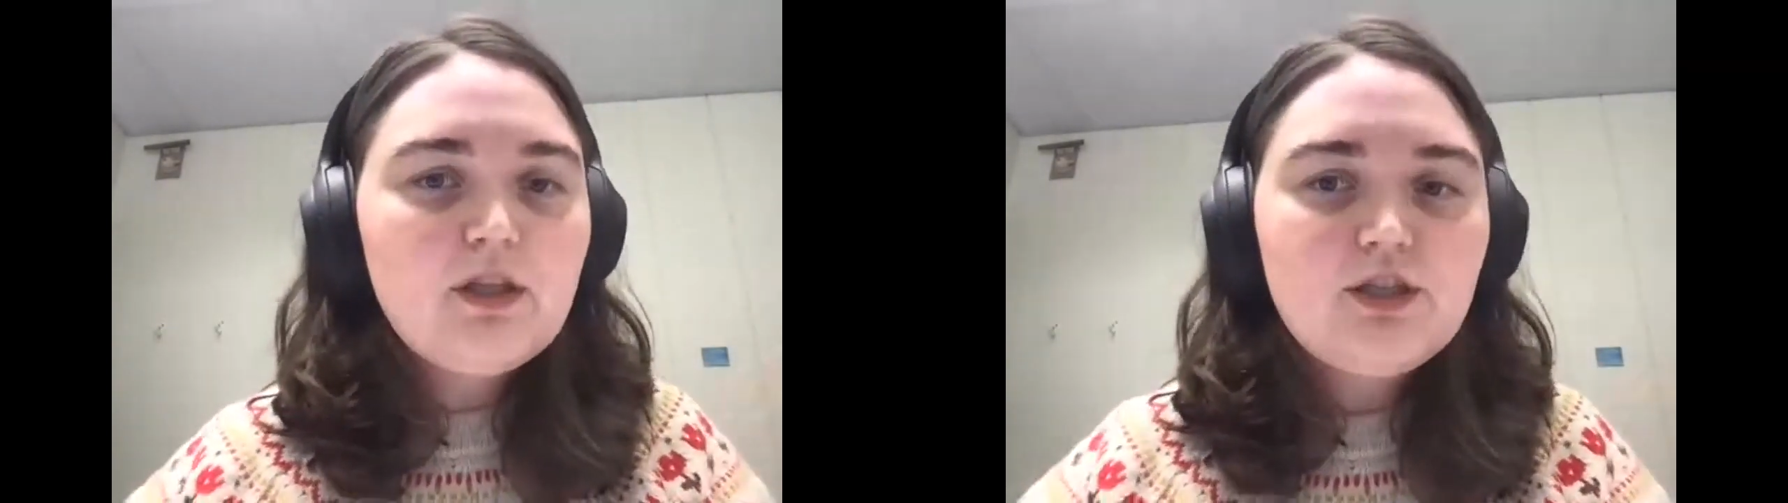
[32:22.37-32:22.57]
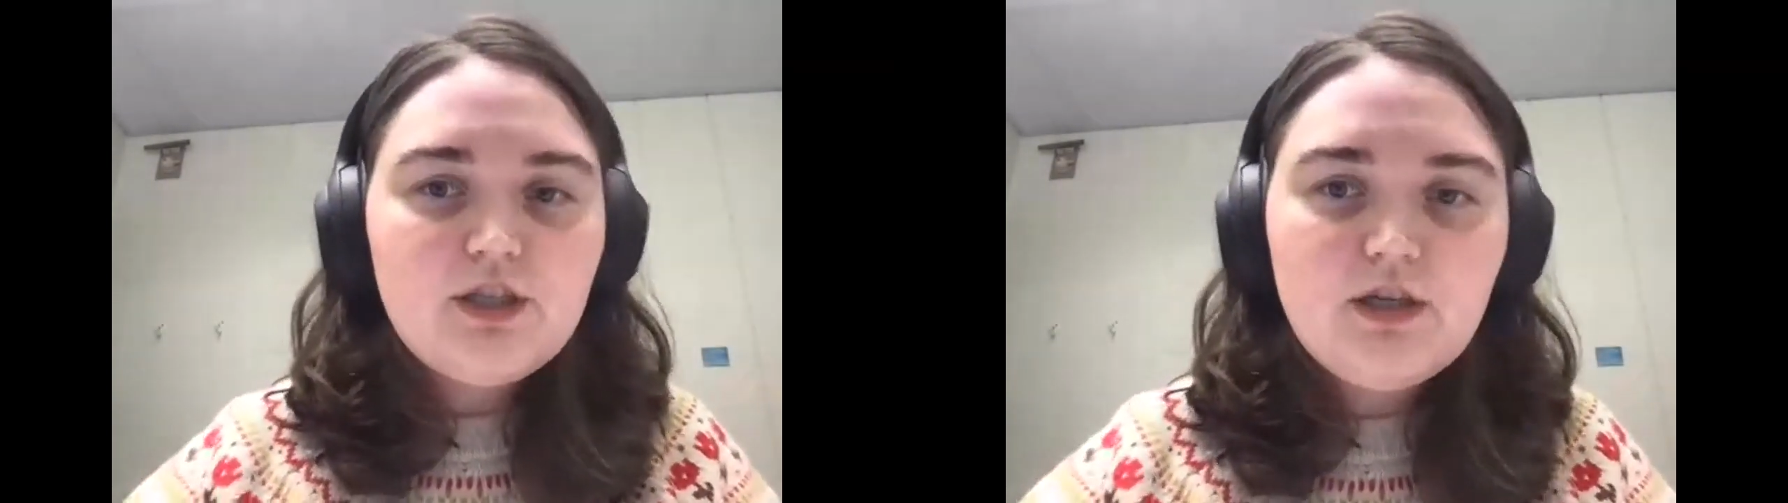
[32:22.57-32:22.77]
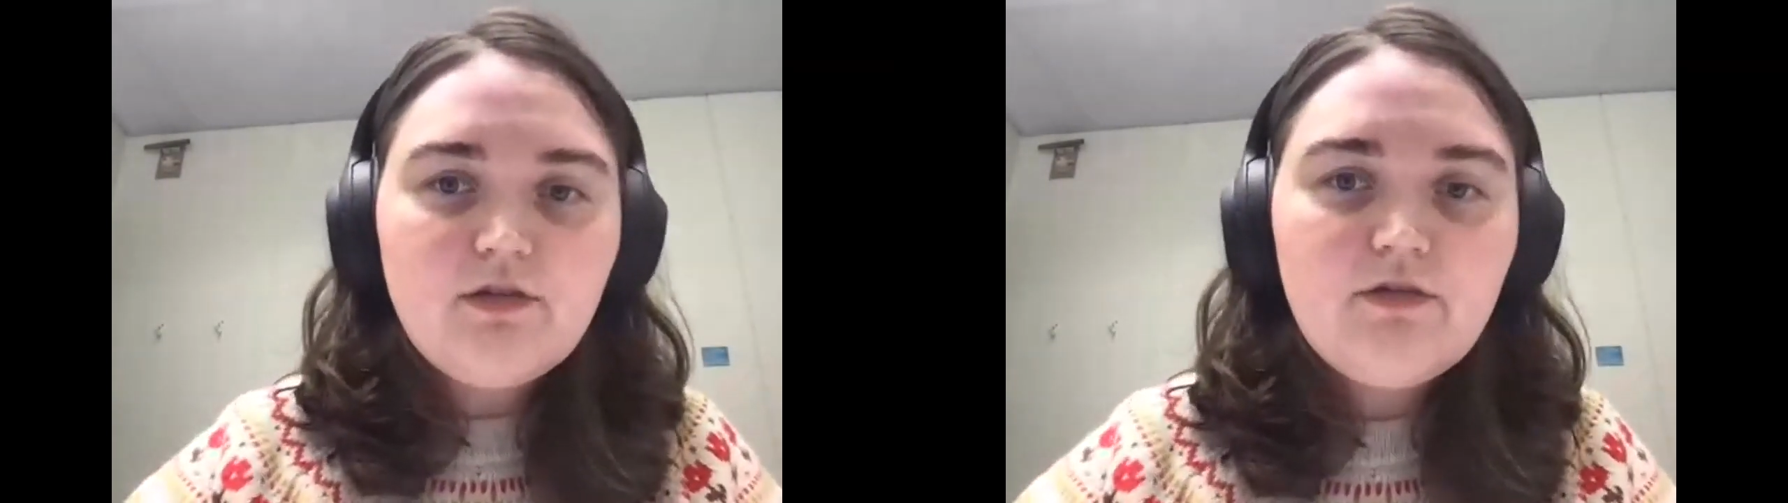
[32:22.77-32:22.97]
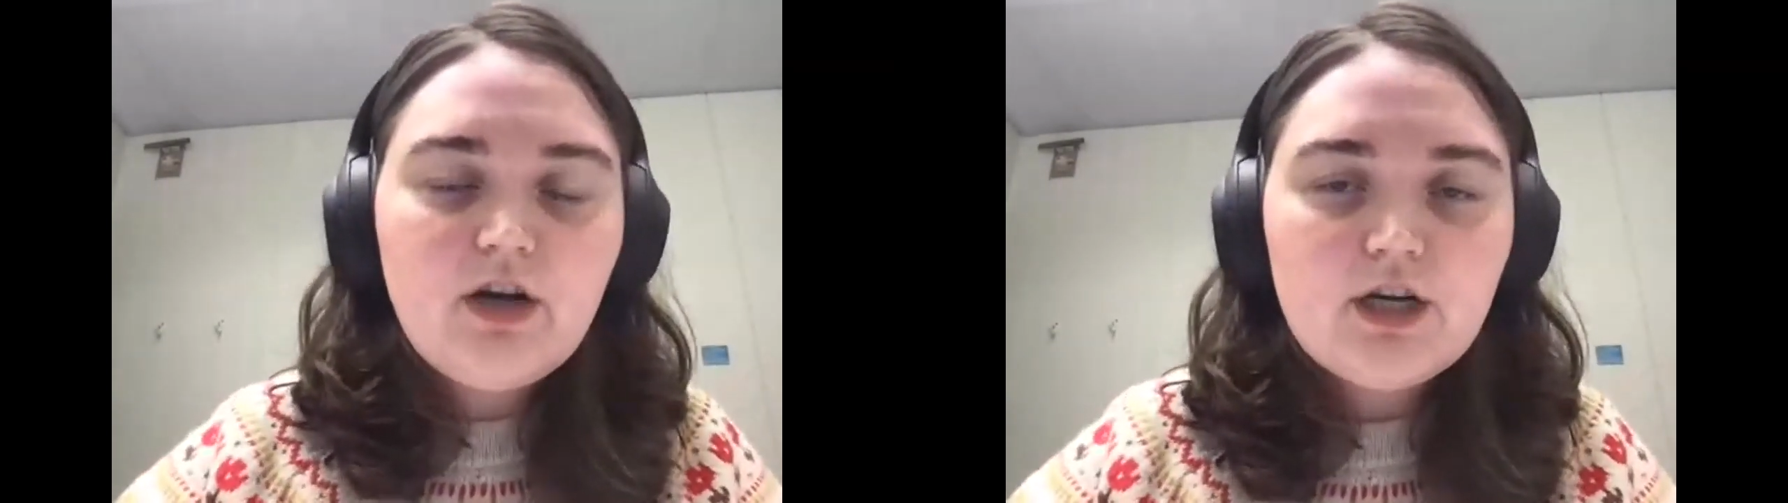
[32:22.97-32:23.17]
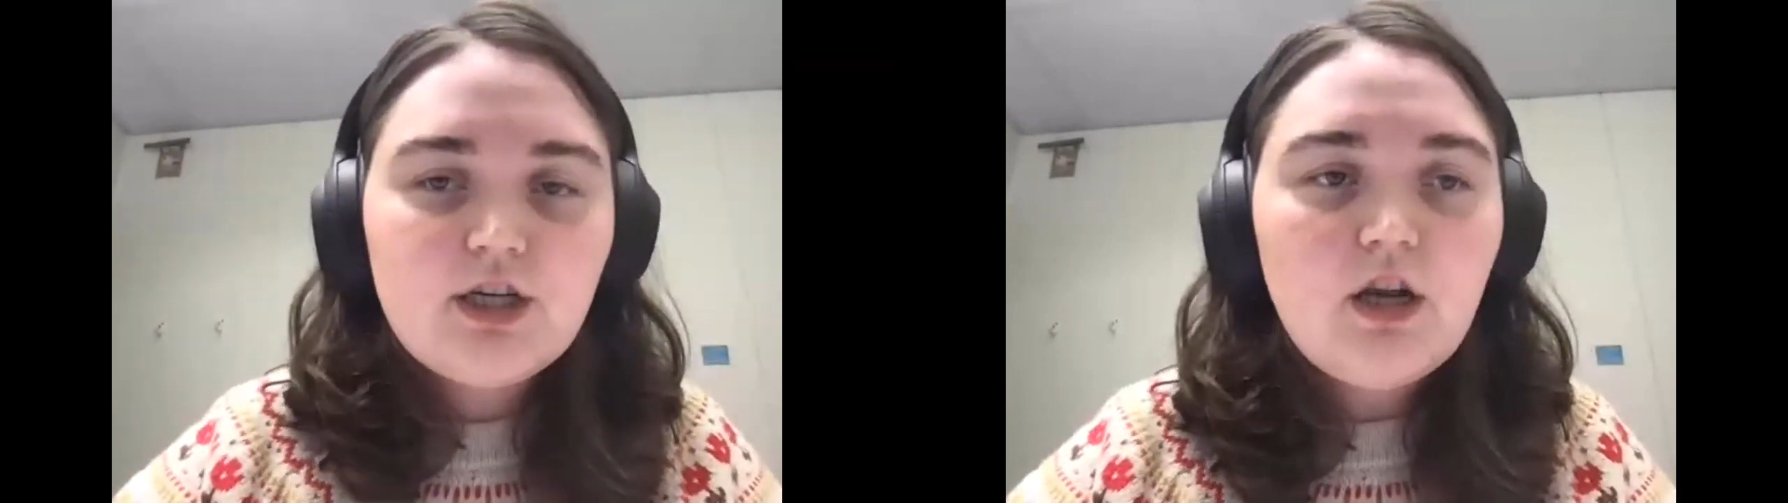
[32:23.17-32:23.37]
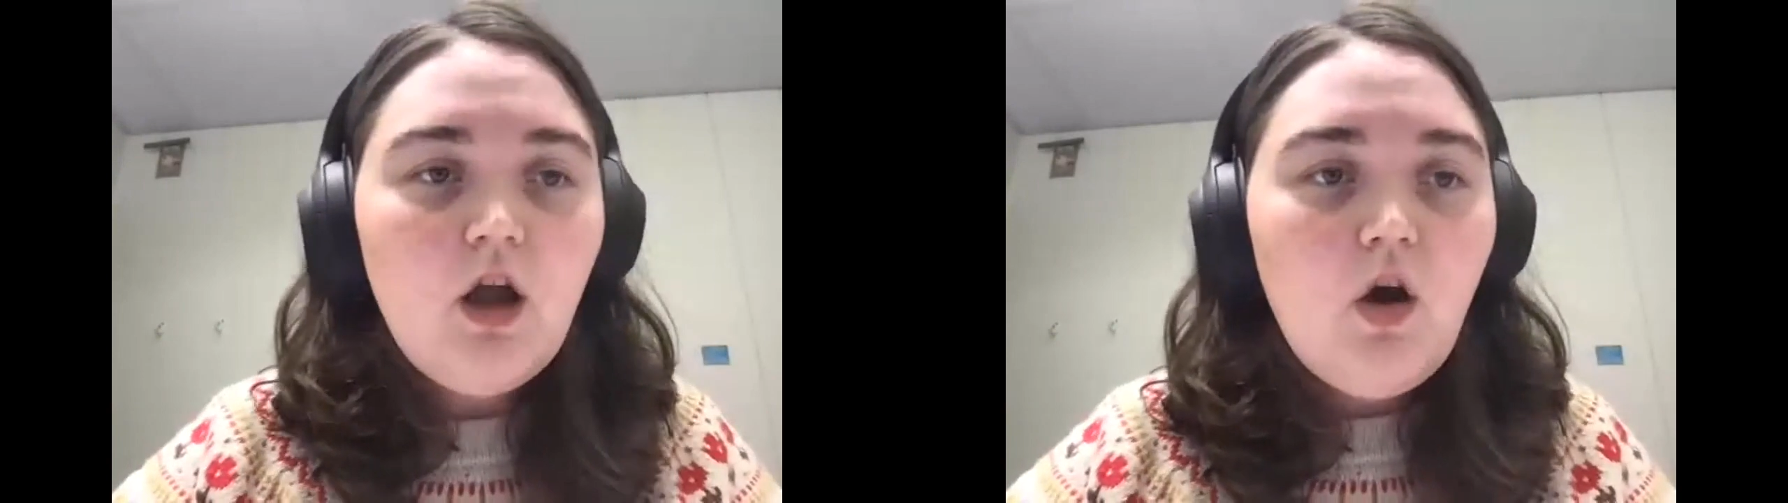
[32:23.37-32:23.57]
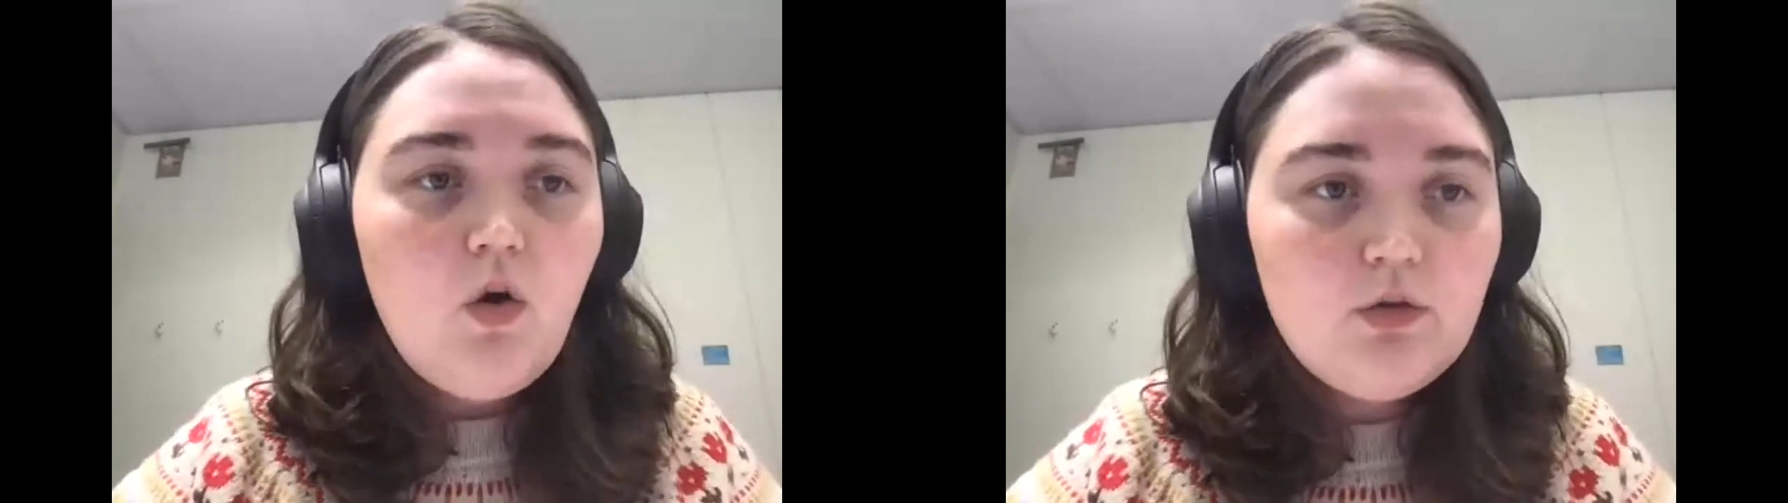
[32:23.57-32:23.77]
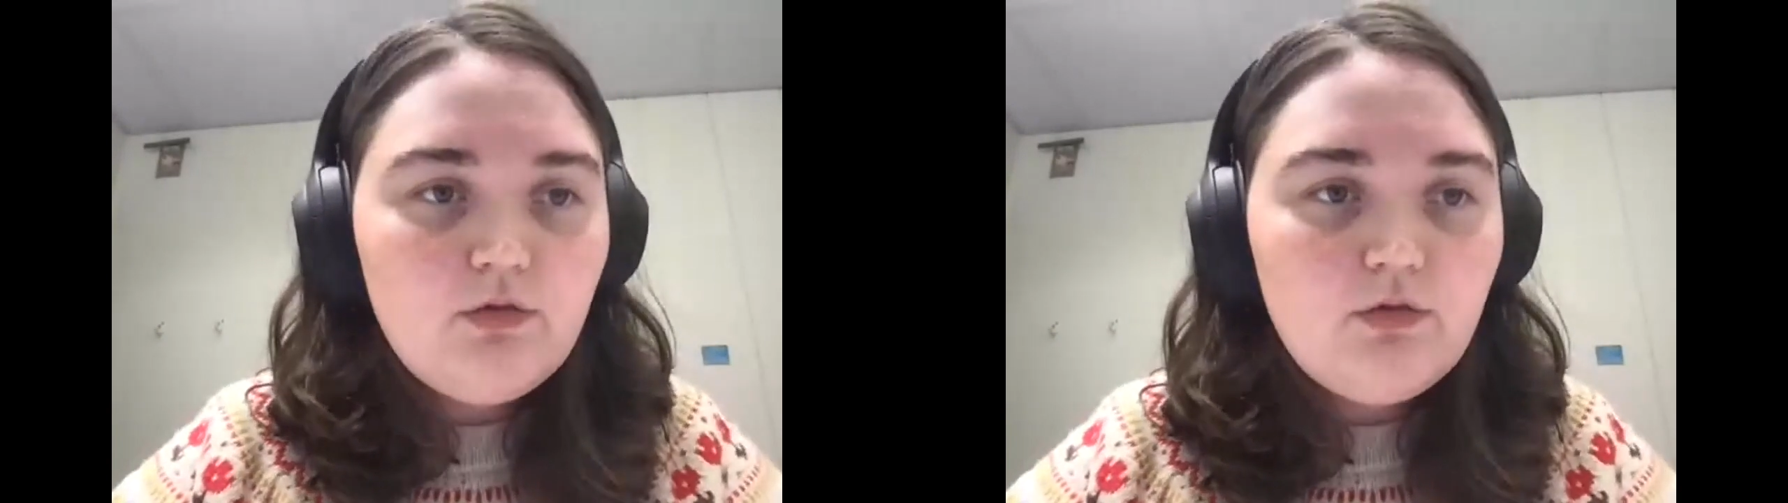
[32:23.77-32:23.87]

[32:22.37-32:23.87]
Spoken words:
logistic regression on